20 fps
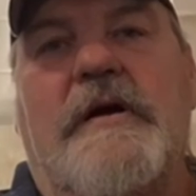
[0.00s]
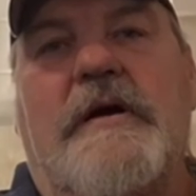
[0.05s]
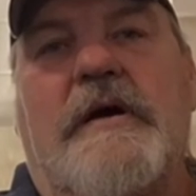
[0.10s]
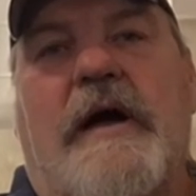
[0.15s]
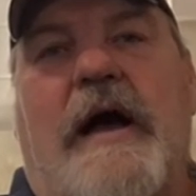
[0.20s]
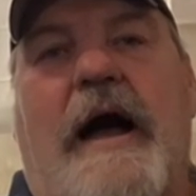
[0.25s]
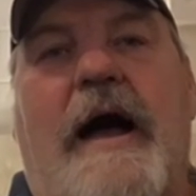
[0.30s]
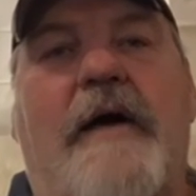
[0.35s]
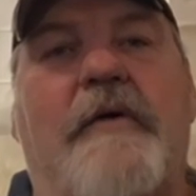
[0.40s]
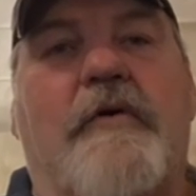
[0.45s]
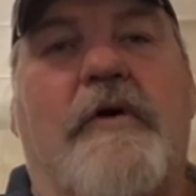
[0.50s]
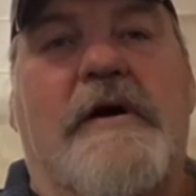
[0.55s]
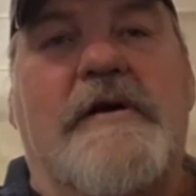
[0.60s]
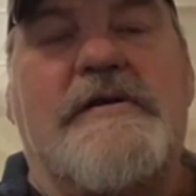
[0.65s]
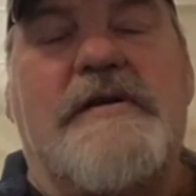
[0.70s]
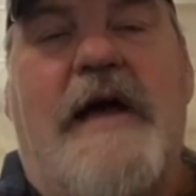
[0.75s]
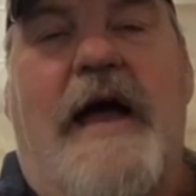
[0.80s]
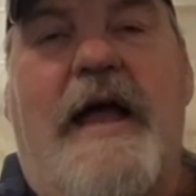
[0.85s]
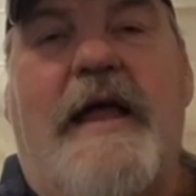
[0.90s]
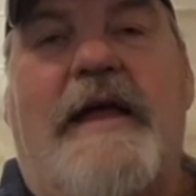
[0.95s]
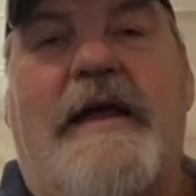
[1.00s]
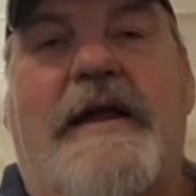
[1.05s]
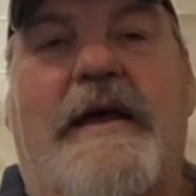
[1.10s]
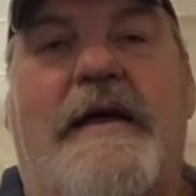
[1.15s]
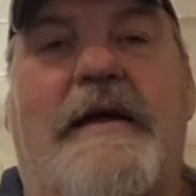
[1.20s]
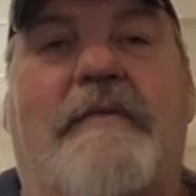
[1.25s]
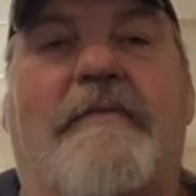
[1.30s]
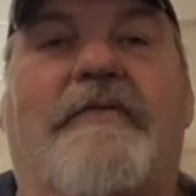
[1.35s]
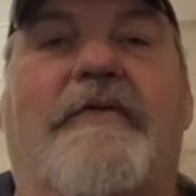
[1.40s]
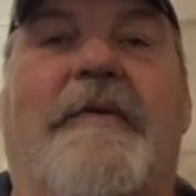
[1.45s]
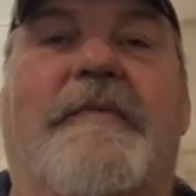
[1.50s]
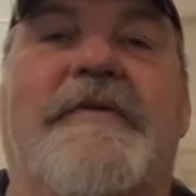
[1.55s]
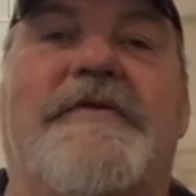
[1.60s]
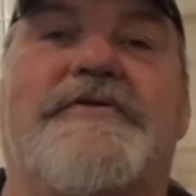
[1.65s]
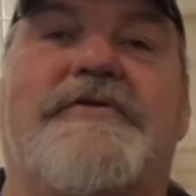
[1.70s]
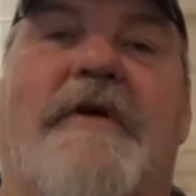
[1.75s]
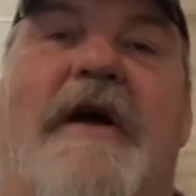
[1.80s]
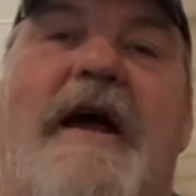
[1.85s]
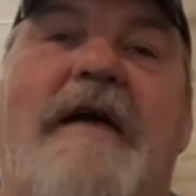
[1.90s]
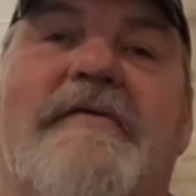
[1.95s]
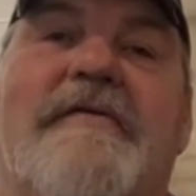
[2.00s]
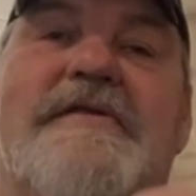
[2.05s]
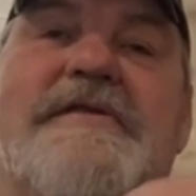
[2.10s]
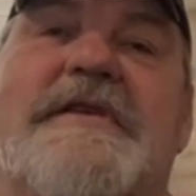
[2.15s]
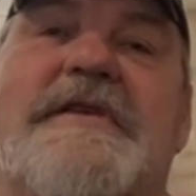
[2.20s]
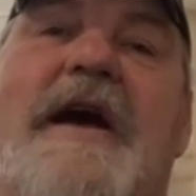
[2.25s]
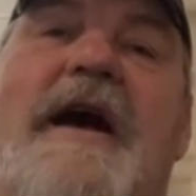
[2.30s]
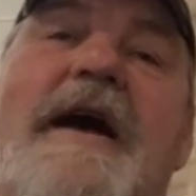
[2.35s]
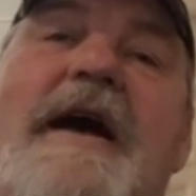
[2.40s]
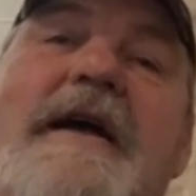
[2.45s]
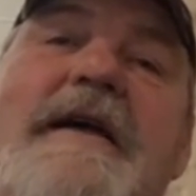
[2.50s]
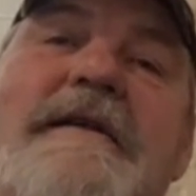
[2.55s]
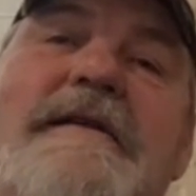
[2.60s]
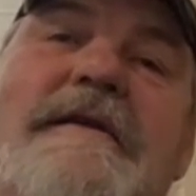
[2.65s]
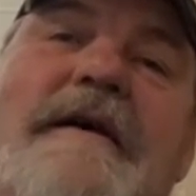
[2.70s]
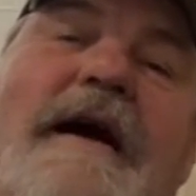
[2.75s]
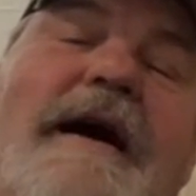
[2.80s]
I was. I could hit them from the driver's side.